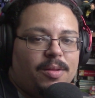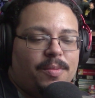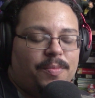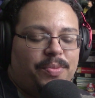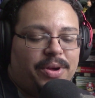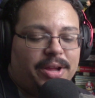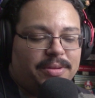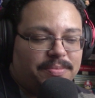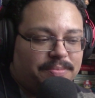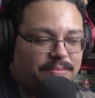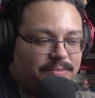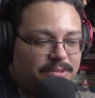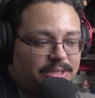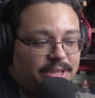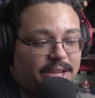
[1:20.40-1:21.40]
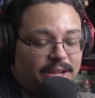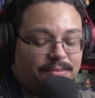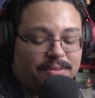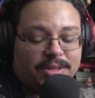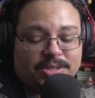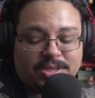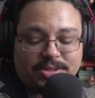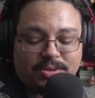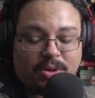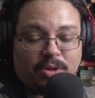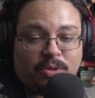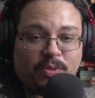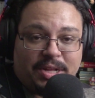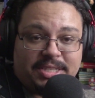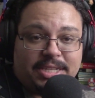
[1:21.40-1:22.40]
But so yeah, this
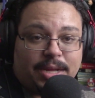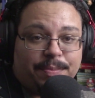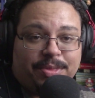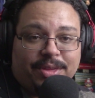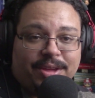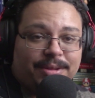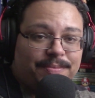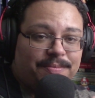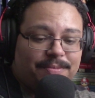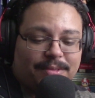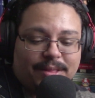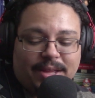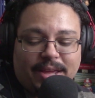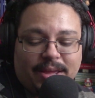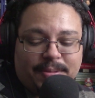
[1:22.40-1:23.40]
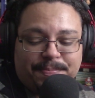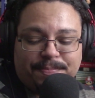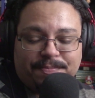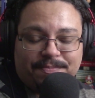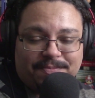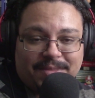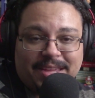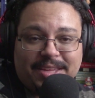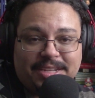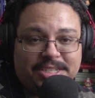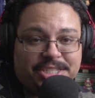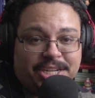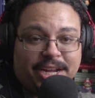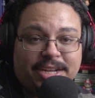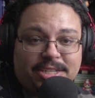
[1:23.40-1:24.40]
whole WhatsApp thing, like, they can
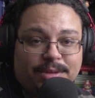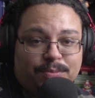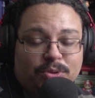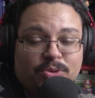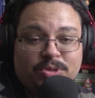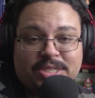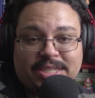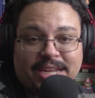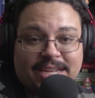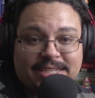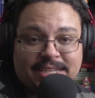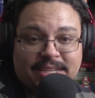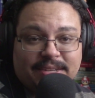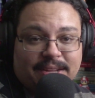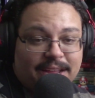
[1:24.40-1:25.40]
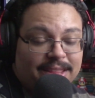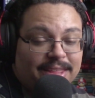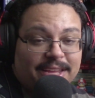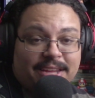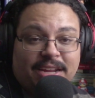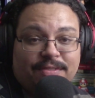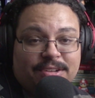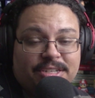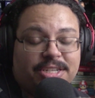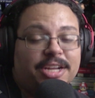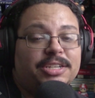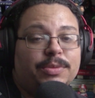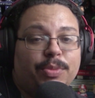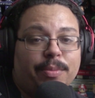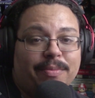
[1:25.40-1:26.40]
change up who says it, and they can even
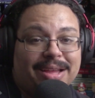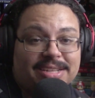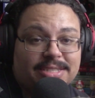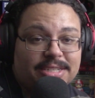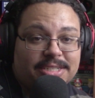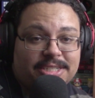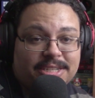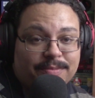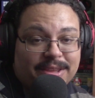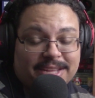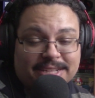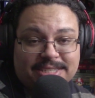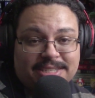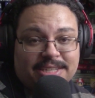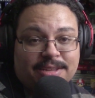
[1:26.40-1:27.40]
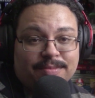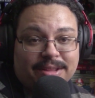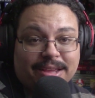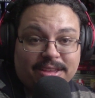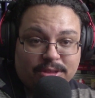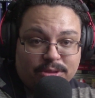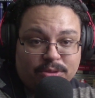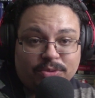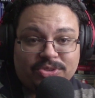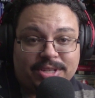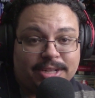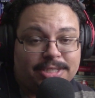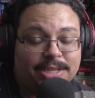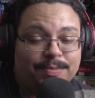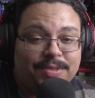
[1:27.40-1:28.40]
change up the message to make it seem like you
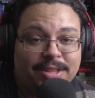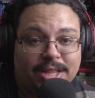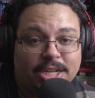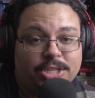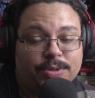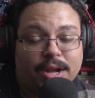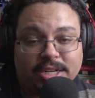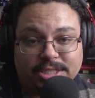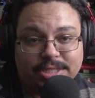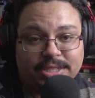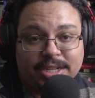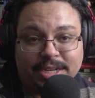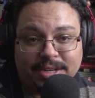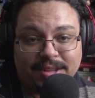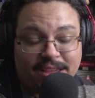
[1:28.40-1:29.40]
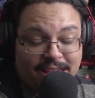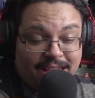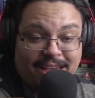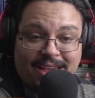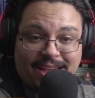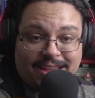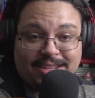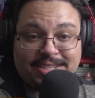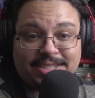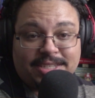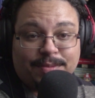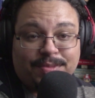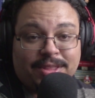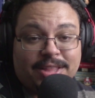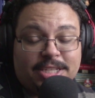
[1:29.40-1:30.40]
said something that you actually didn't. And this is
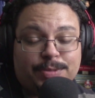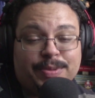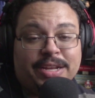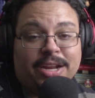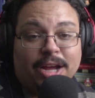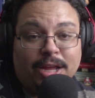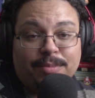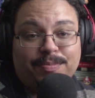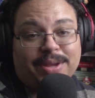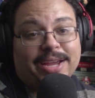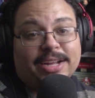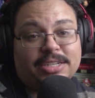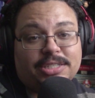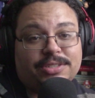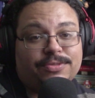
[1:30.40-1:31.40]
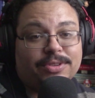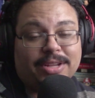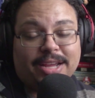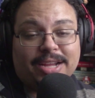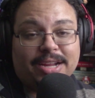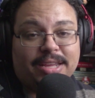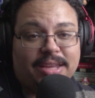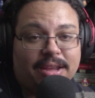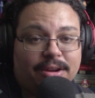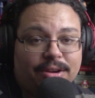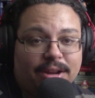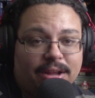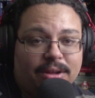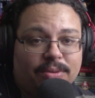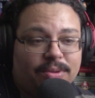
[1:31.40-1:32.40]
something that's been unpatched for like a year
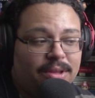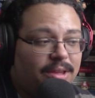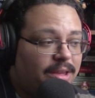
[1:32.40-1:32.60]
now.